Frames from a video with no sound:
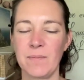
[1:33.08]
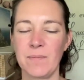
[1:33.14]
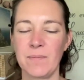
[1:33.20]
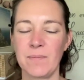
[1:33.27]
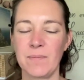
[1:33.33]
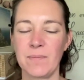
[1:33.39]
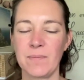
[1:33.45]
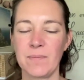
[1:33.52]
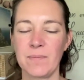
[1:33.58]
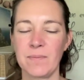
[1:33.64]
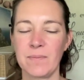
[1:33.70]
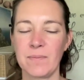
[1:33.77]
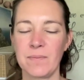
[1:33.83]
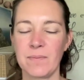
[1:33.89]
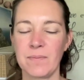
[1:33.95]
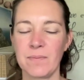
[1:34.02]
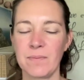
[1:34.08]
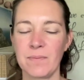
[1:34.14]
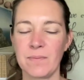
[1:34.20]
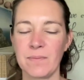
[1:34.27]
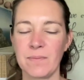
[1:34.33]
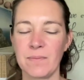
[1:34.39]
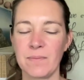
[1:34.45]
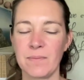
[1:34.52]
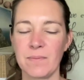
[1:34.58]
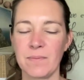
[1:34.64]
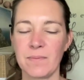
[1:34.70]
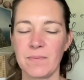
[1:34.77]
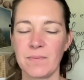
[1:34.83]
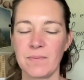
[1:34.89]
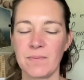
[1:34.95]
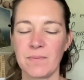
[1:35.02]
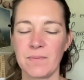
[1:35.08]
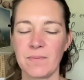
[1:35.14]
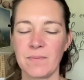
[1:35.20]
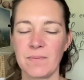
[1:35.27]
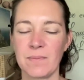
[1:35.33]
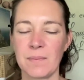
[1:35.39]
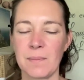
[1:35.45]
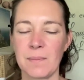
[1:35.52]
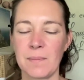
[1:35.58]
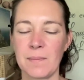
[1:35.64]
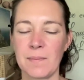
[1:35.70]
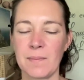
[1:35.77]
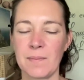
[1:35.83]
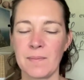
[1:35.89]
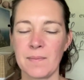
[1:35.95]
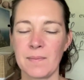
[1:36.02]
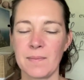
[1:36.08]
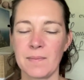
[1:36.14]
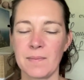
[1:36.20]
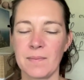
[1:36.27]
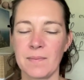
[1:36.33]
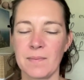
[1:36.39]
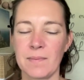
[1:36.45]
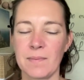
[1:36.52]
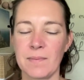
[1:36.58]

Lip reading: (silence)